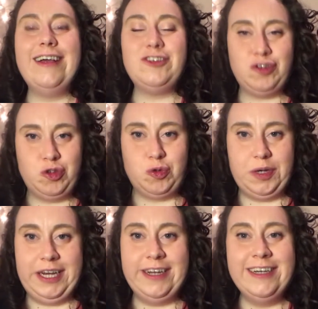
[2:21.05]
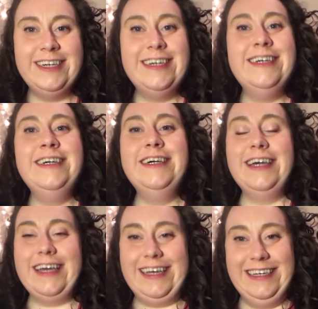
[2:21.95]
Street
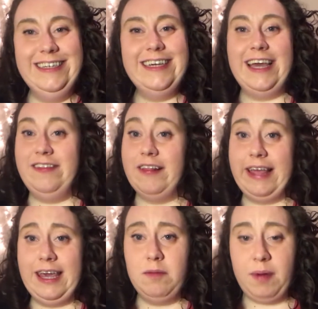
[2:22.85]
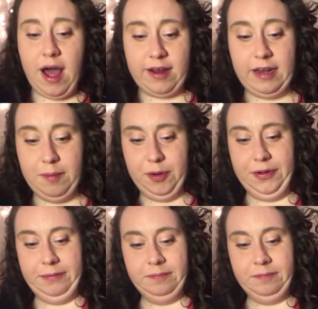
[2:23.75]
in the Lincoln Park neighborhood.